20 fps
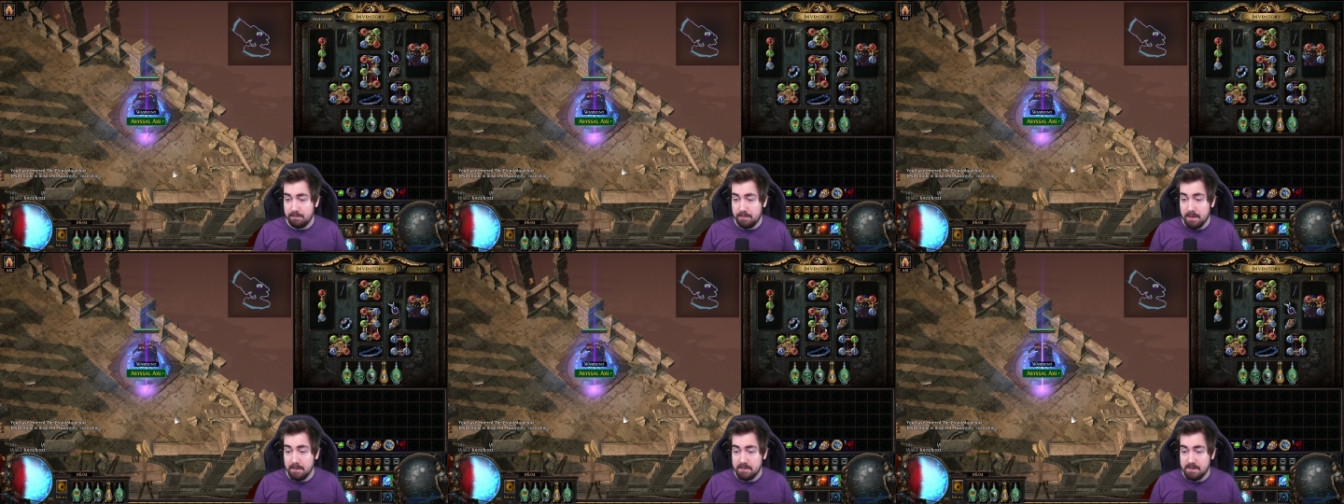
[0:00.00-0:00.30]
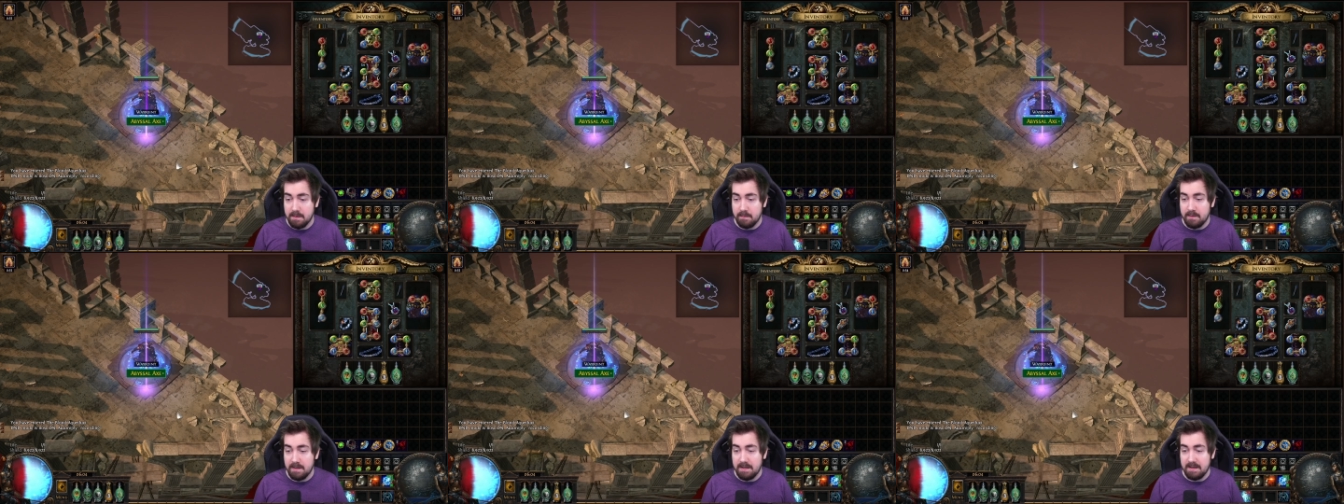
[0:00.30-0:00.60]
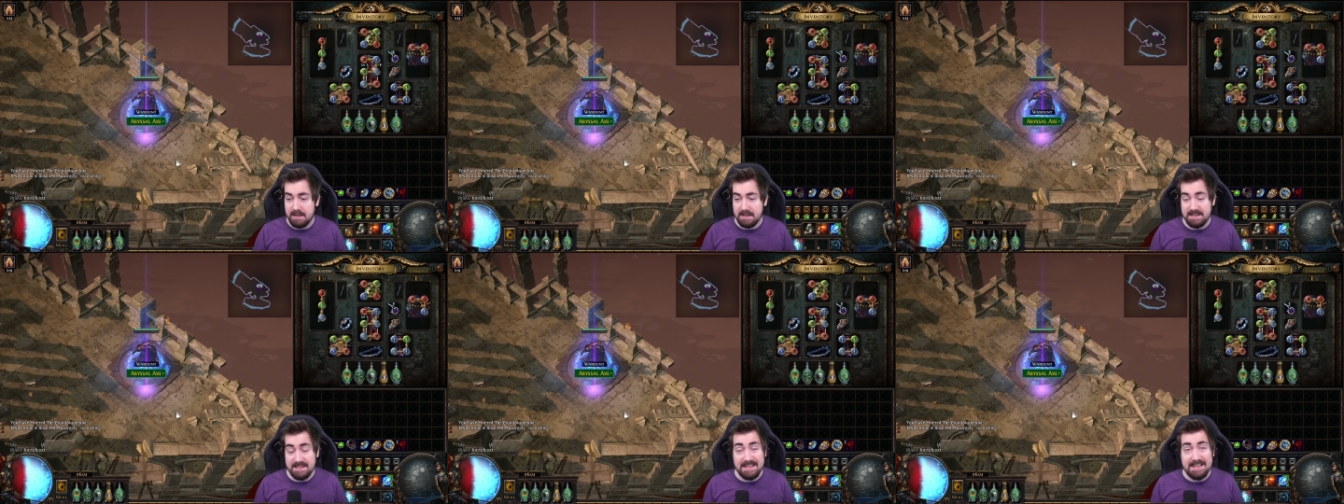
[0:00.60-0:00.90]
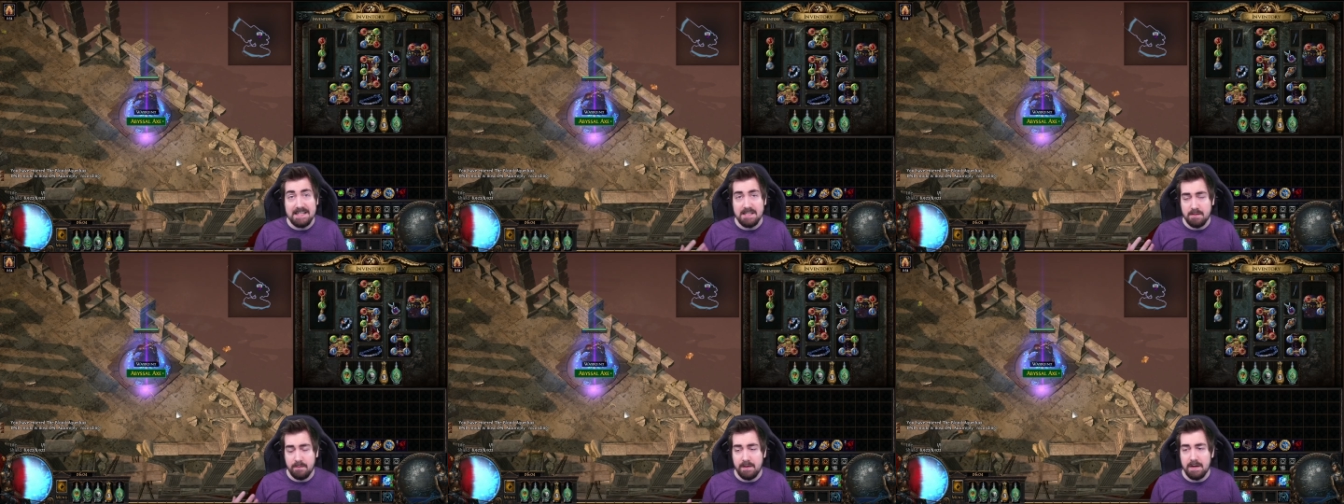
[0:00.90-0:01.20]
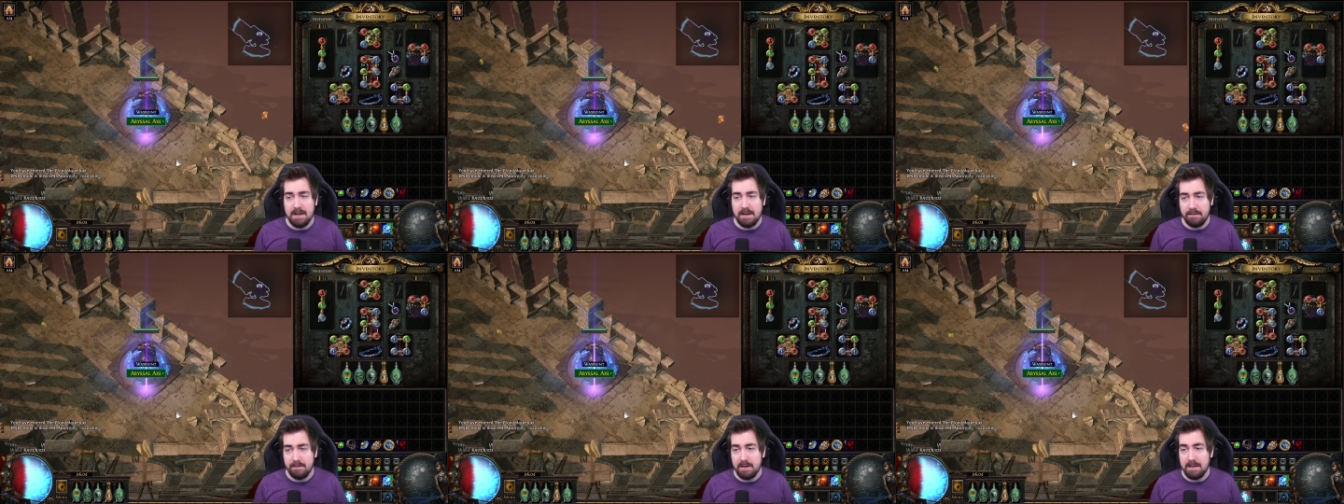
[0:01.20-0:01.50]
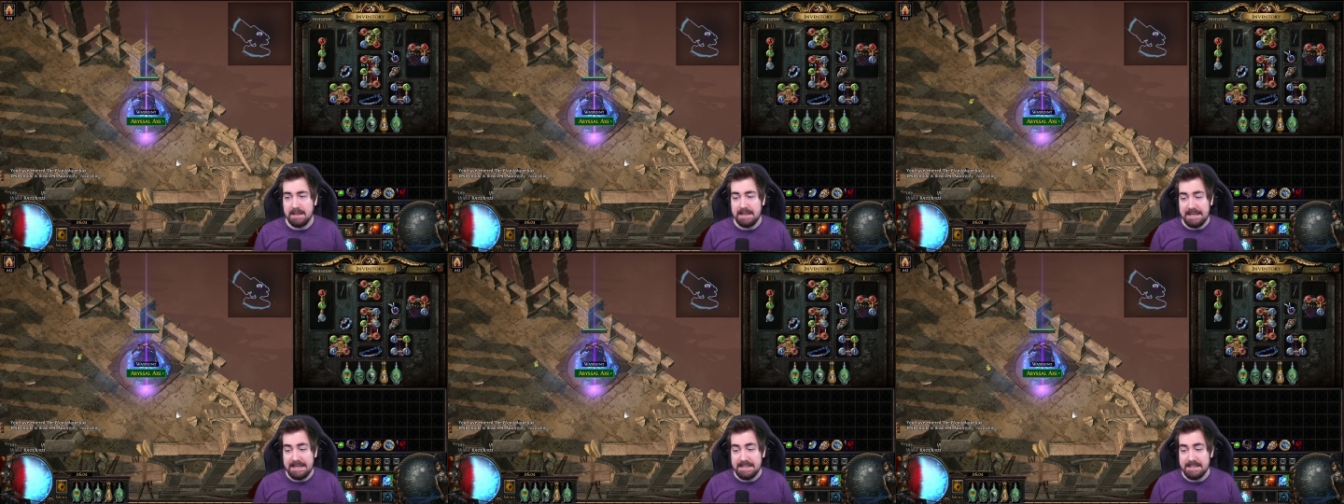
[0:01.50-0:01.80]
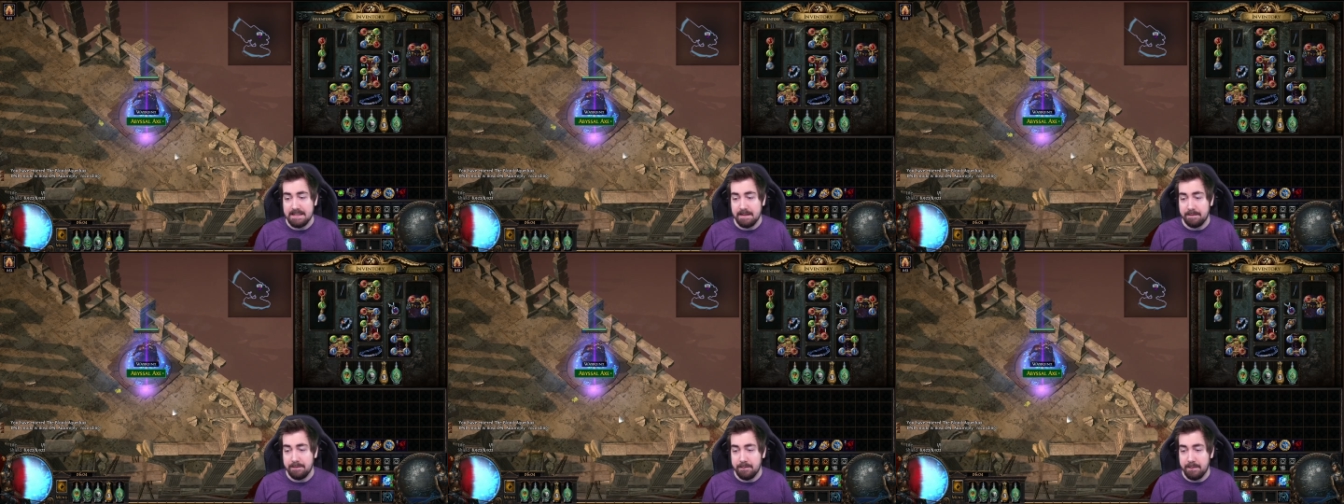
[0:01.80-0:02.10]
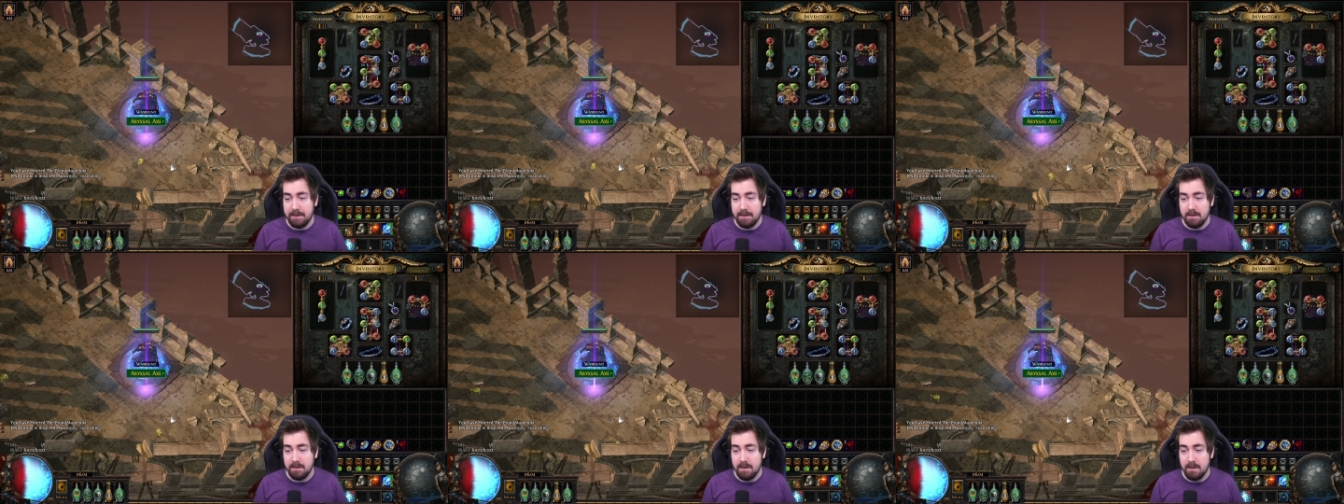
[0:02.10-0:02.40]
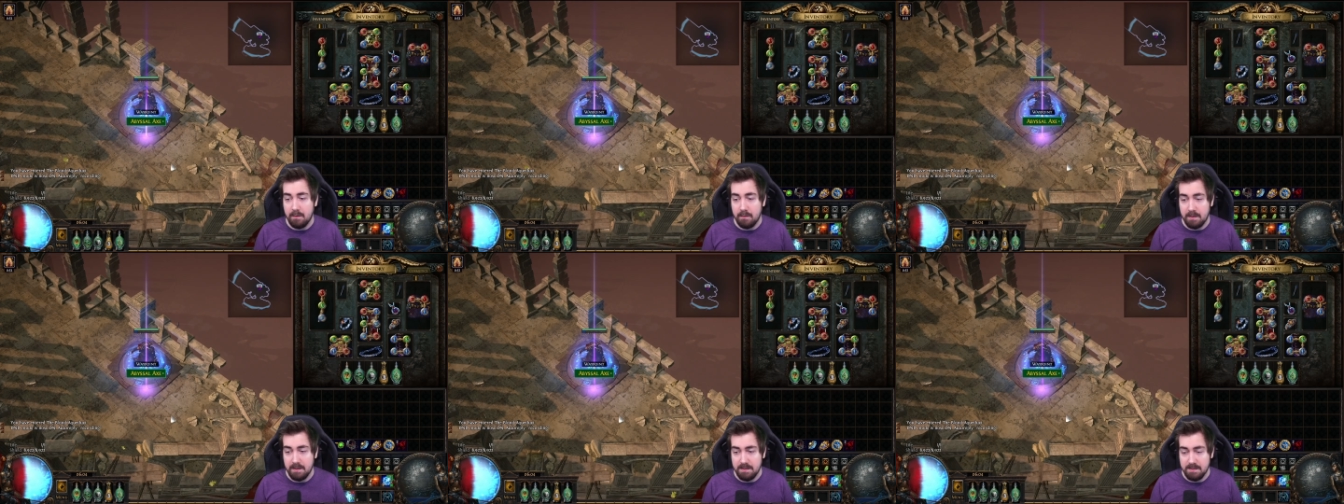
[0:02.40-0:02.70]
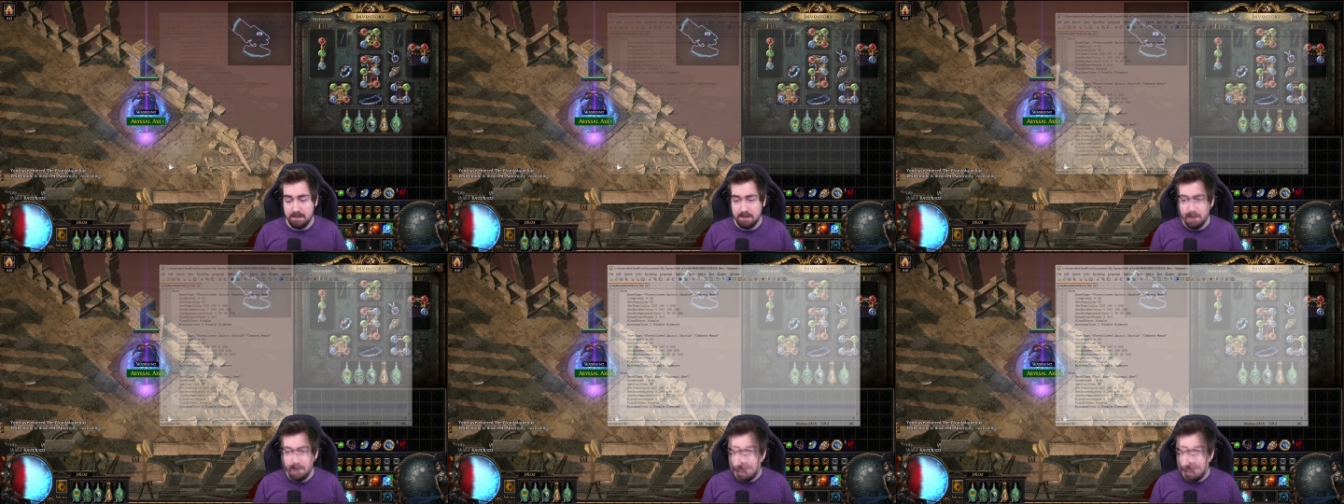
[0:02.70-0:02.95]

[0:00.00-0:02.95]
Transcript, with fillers: pops up like this and that's very, very easy for me to notice.